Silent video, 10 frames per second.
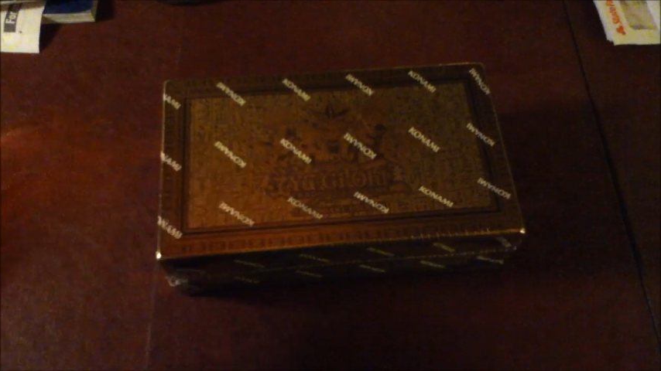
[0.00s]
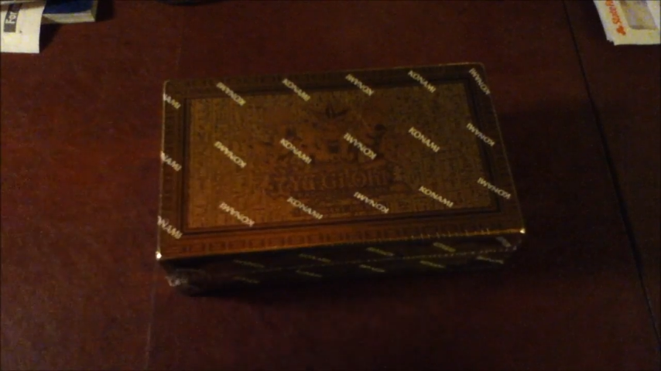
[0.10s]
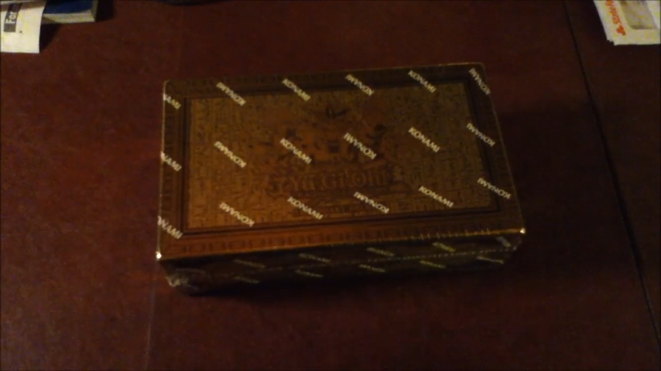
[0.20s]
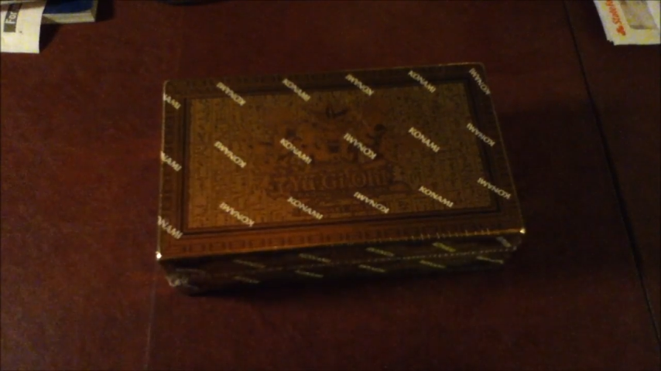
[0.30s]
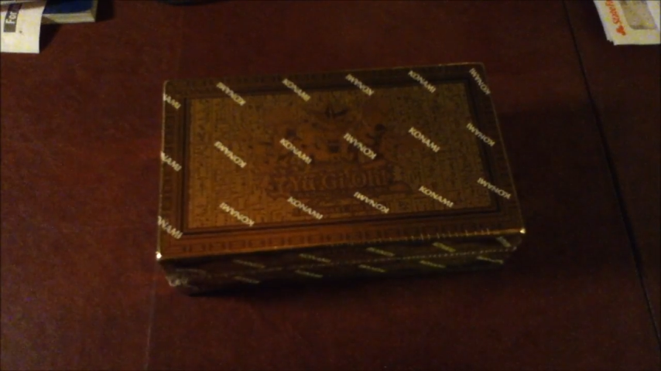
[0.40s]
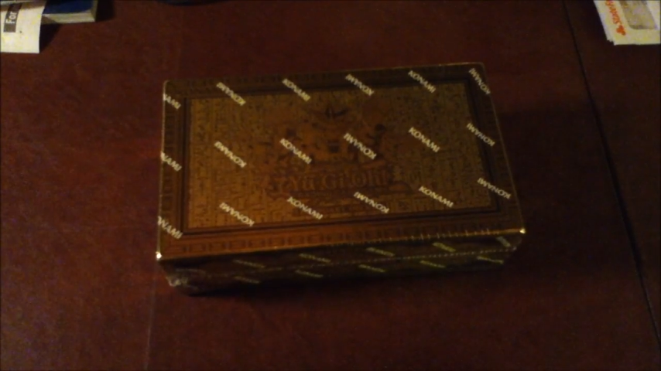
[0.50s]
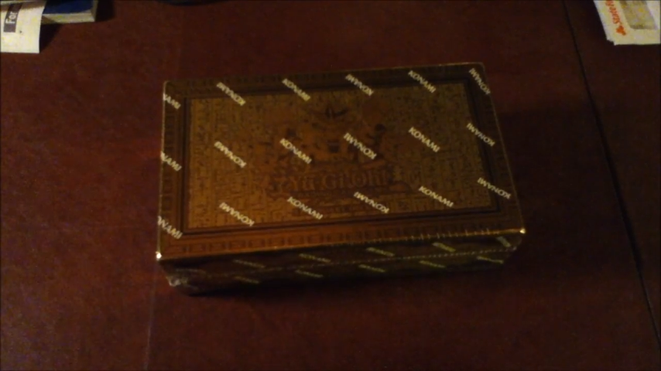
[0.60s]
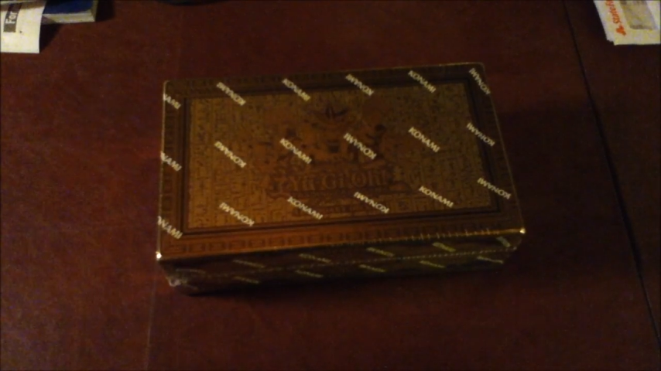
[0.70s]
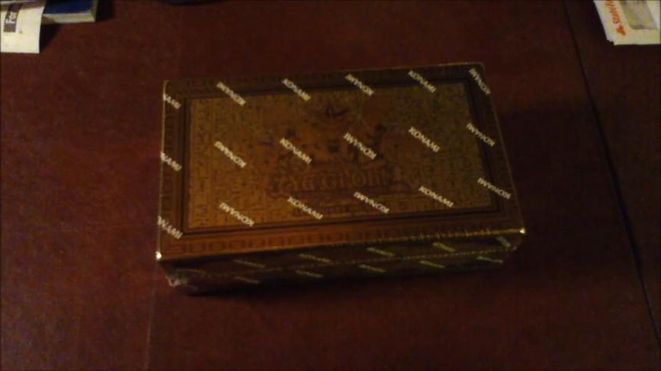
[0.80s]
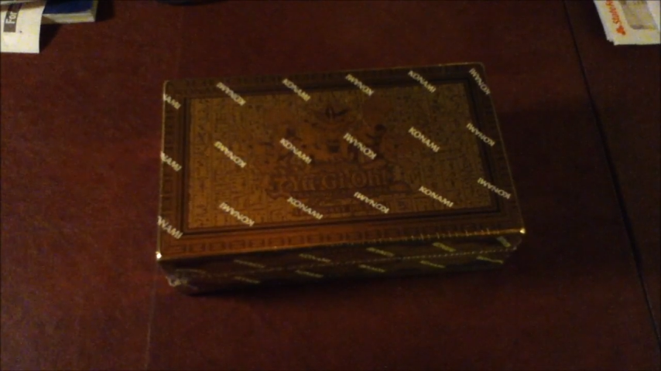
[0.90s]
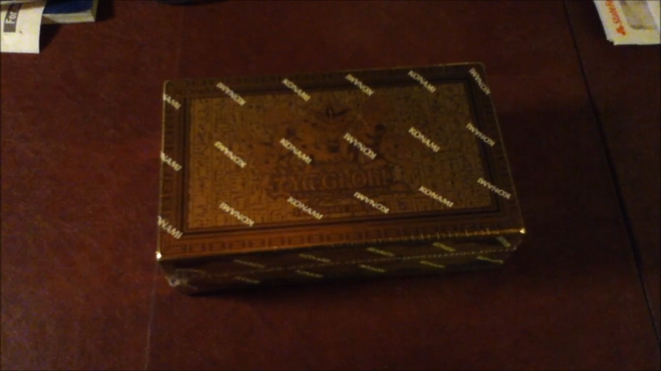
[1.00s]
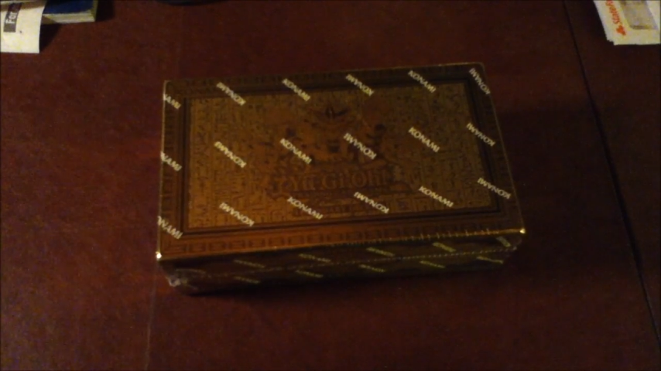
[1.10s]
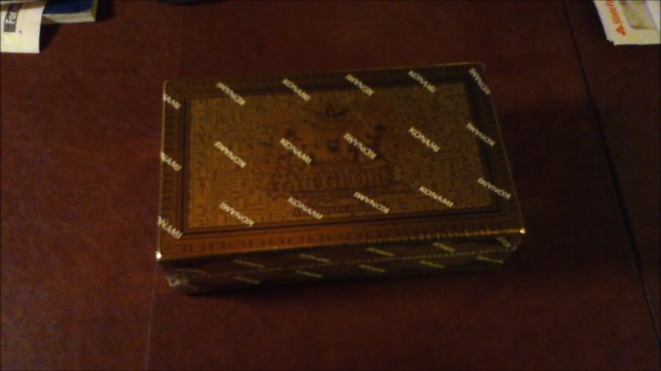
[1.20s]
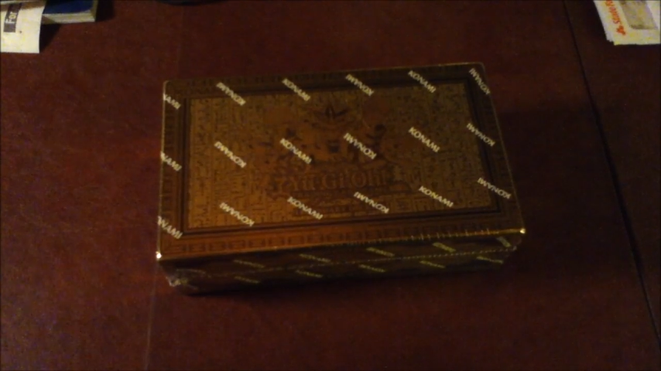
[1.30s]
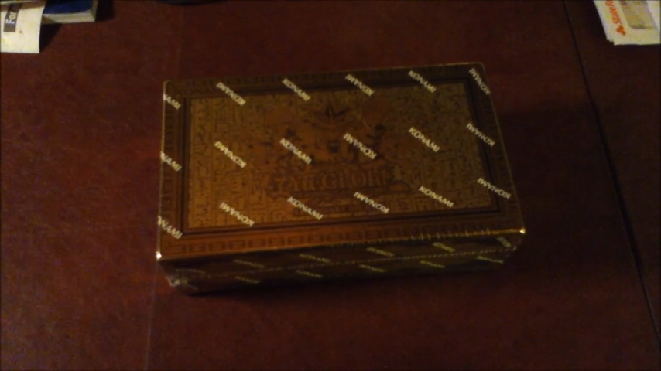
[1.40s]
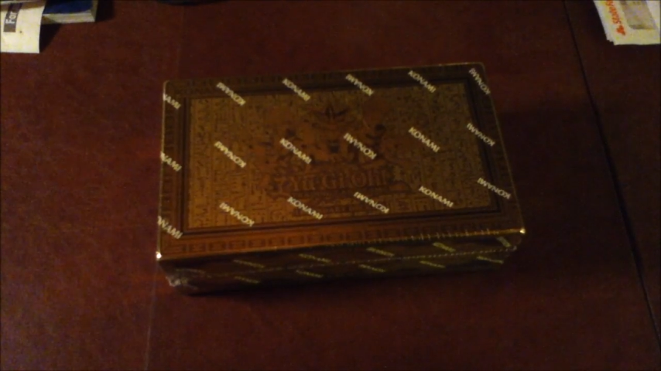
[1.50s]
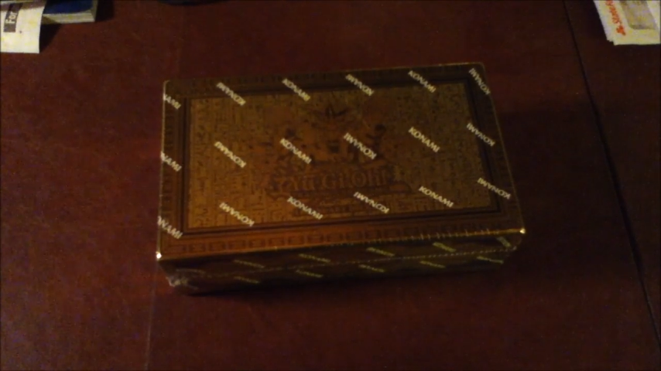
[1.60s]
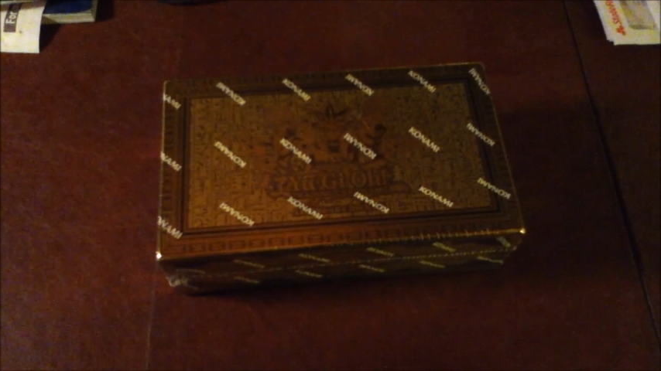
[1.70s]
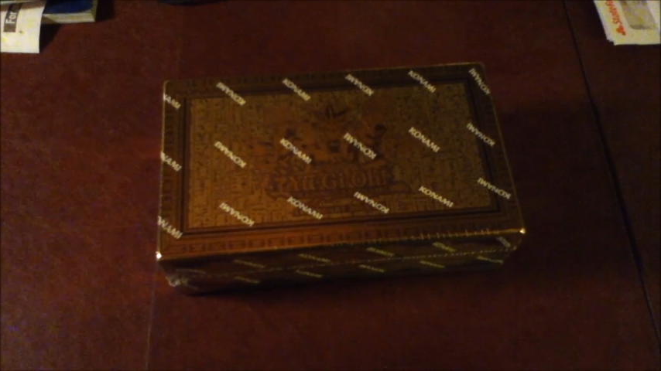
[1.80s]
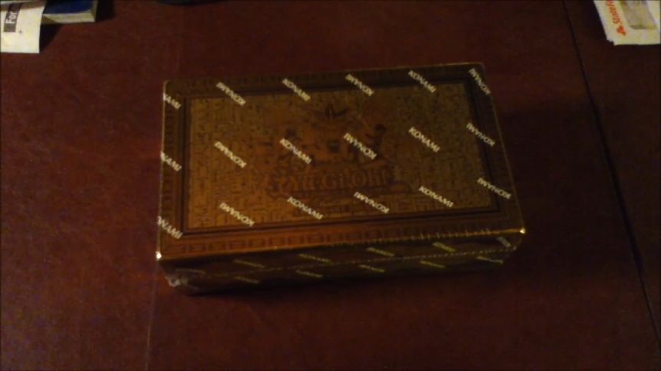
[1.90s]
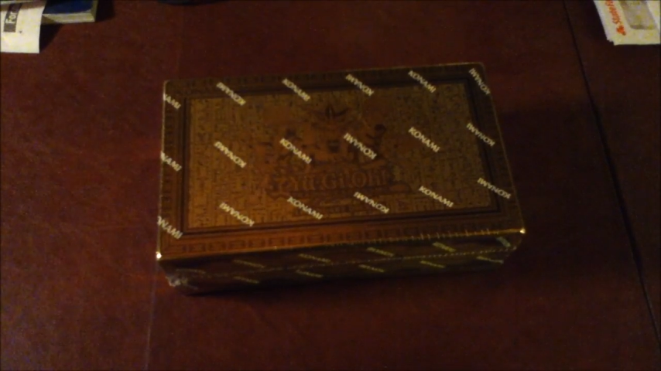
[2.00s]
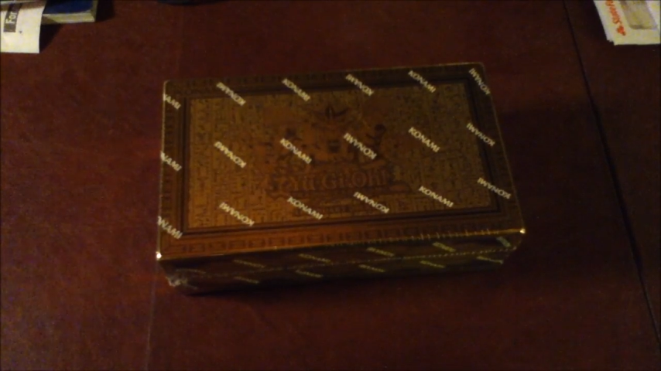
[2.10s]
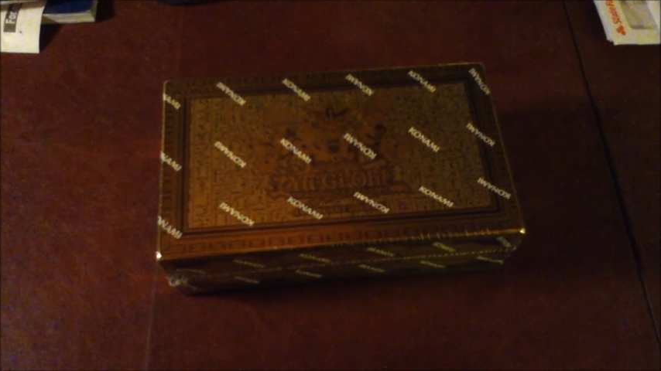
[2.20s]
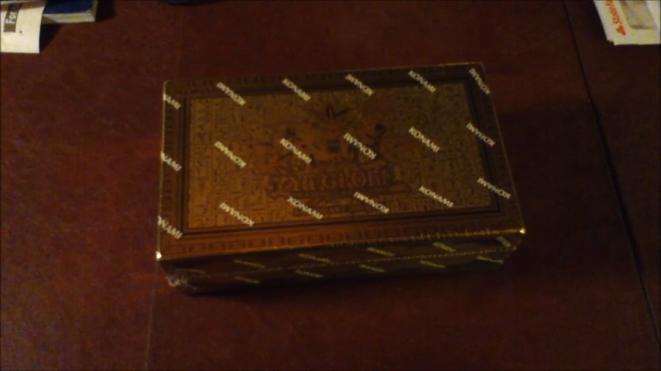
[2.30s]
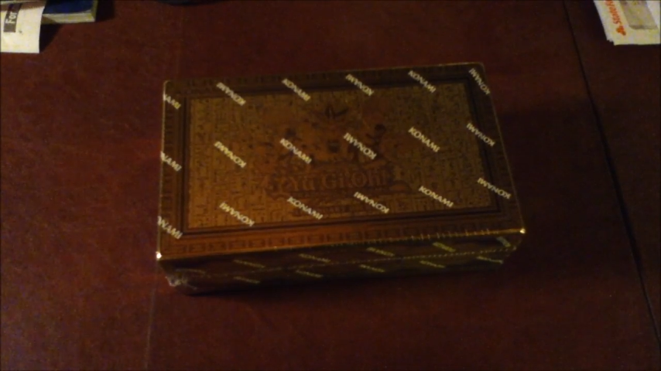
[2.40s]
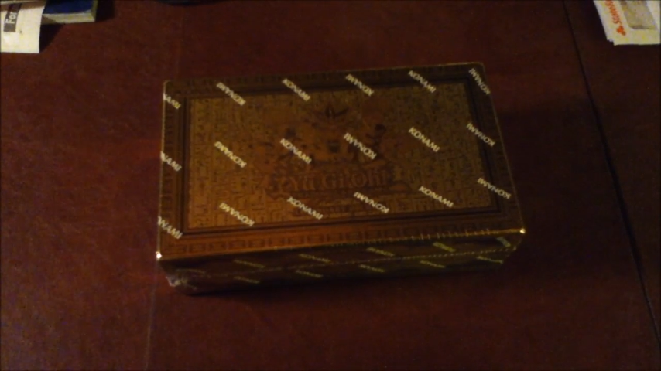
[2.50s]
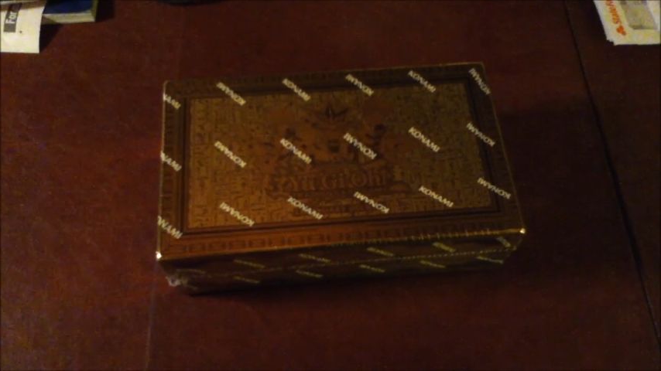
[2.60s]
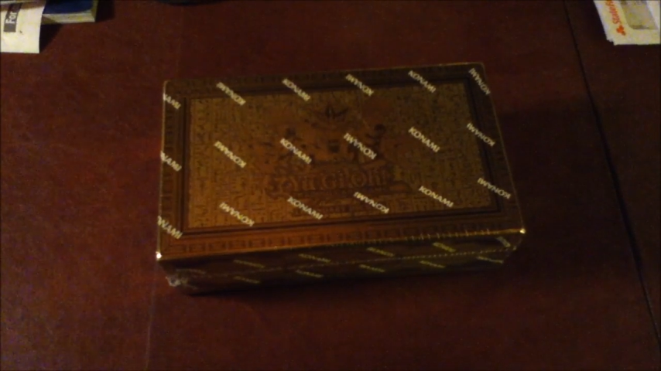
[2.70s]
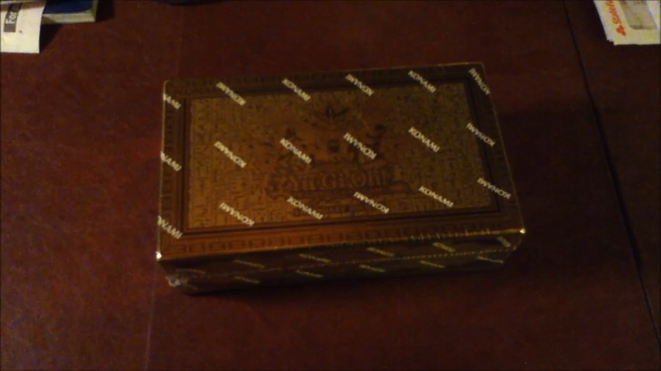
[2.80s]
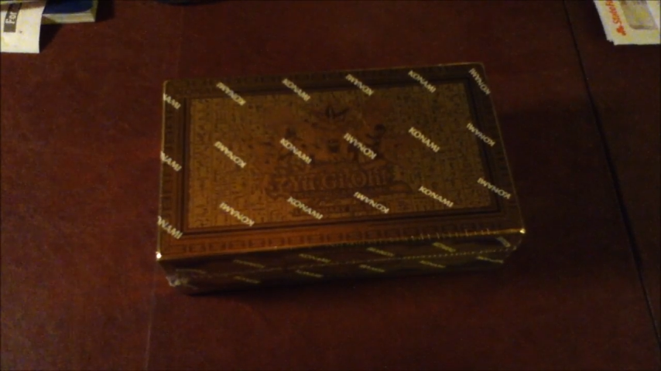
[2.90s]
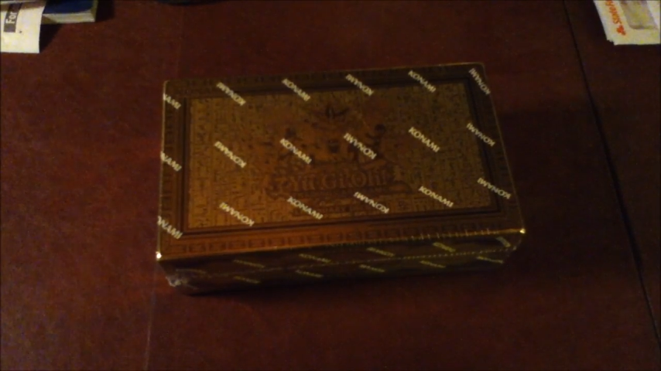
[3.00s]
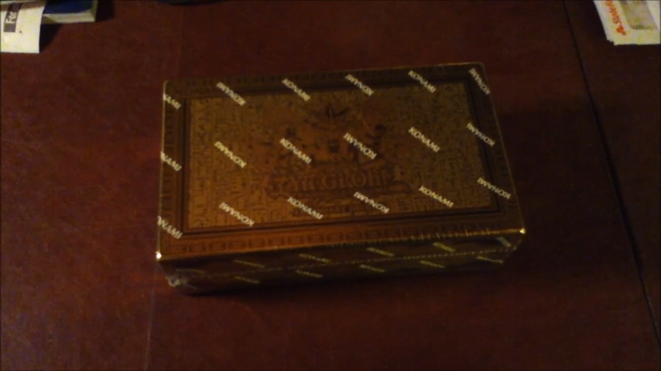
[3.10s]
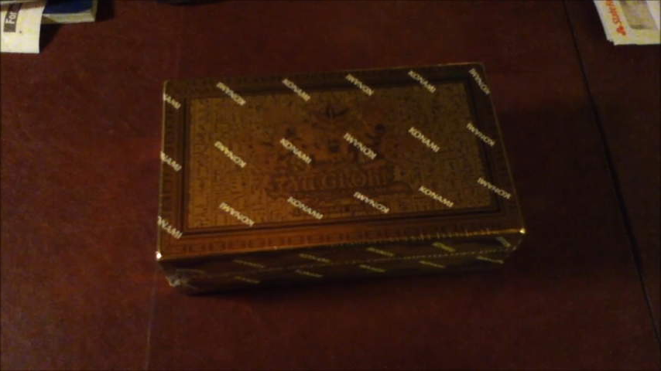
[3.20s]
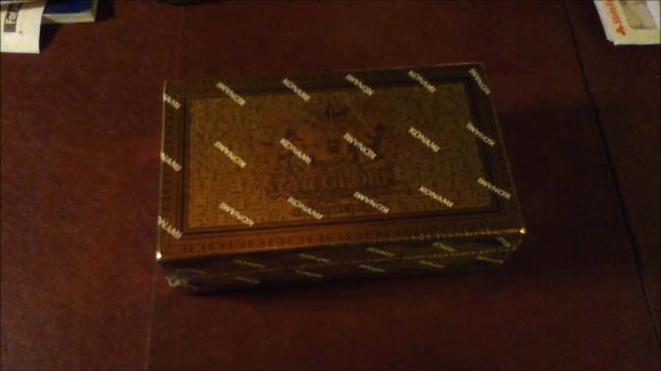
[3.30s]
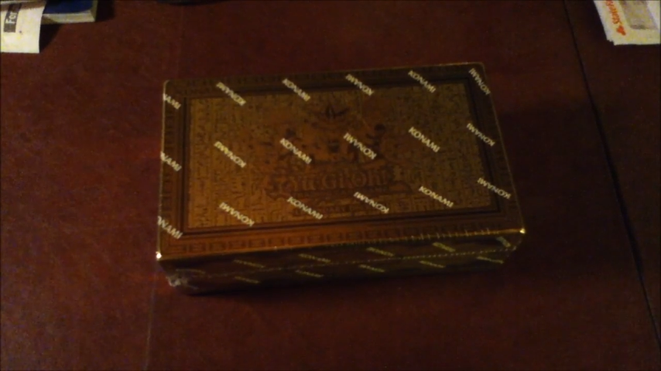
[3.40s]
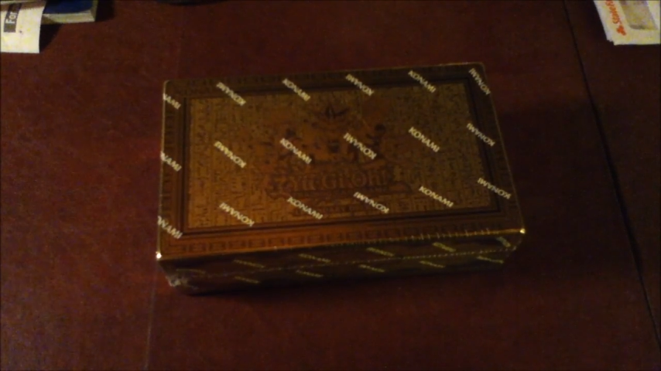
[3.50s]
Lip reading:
[unreadable: no face in view]